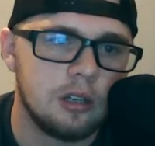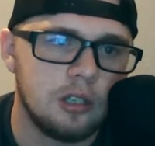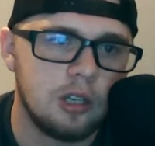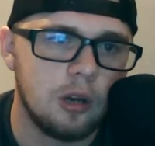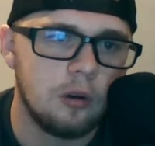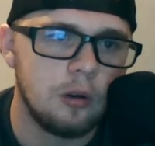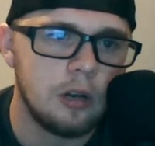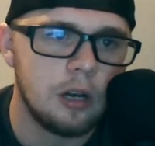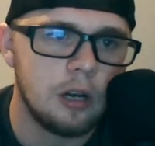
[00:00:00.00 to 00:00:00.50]

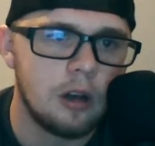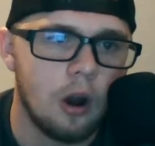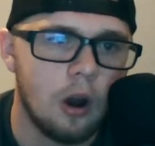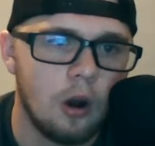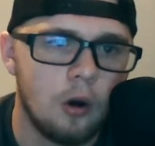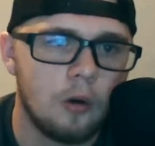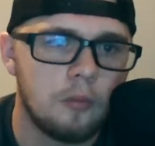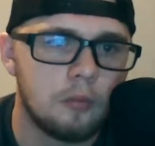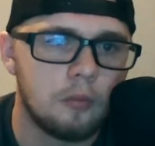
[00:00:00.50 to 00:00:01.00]
Union
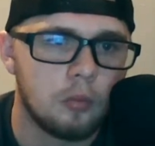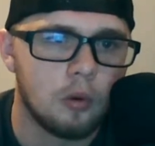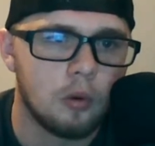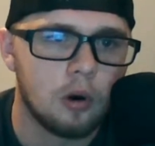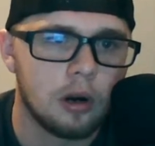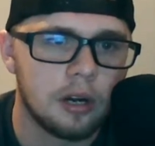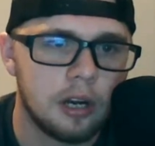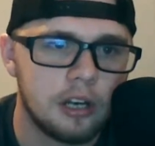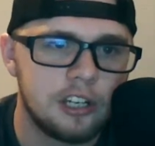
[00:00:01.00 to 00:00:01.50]
Home
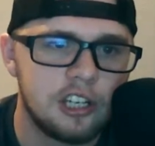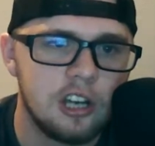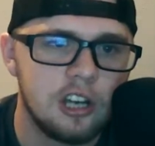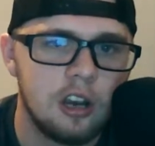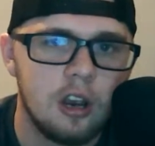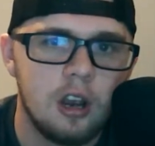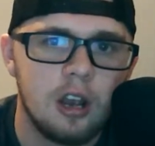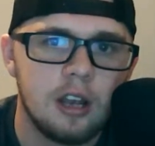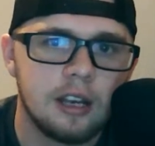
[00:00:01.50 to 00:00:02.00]
Mortgage
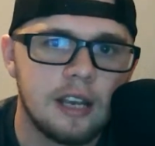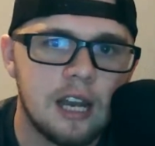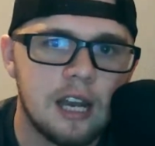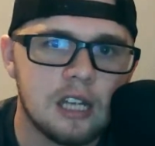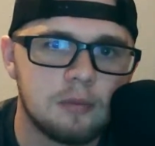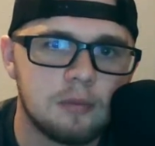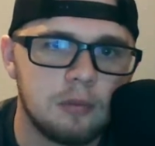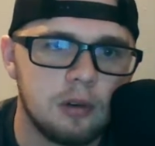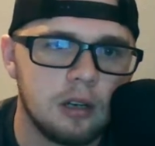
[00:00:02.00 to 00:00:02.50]

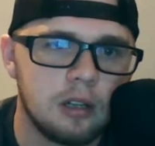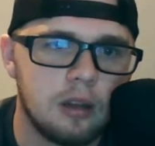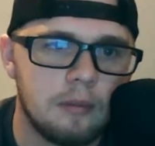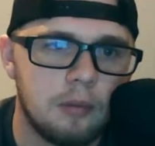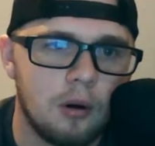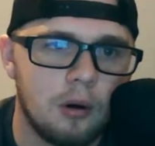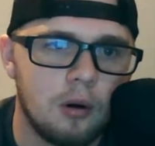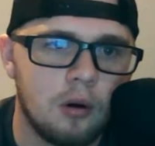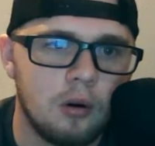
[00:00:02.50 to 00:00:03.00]

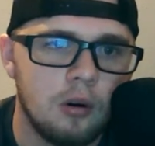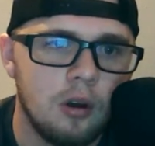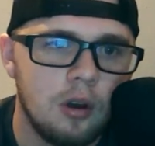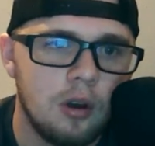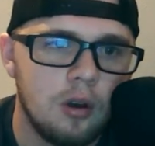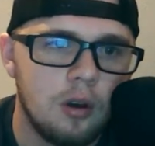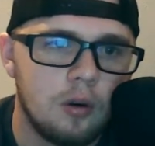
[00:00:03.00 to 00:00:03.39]
Gasparilla Bowl,